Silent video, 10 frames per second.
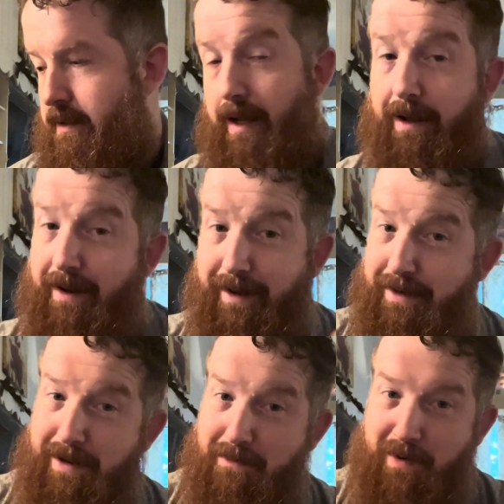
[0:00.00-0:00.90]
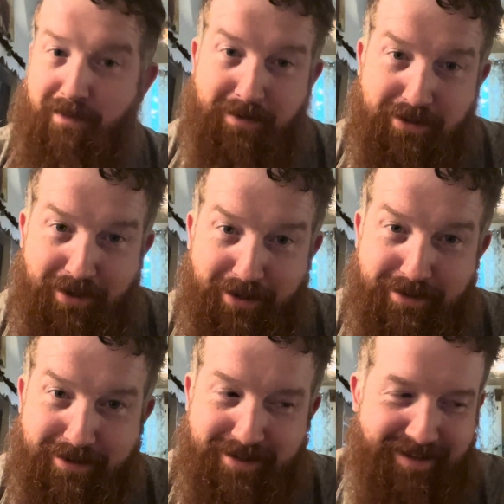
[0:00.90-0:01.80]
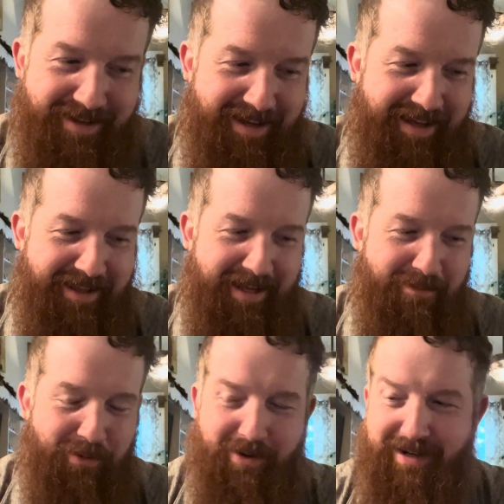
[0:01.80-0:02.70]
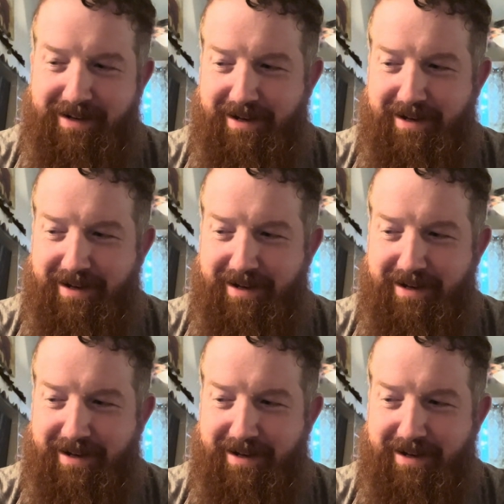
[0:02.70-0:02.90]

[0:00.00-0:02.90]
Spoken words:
I didn't have my fill of shawls at that point.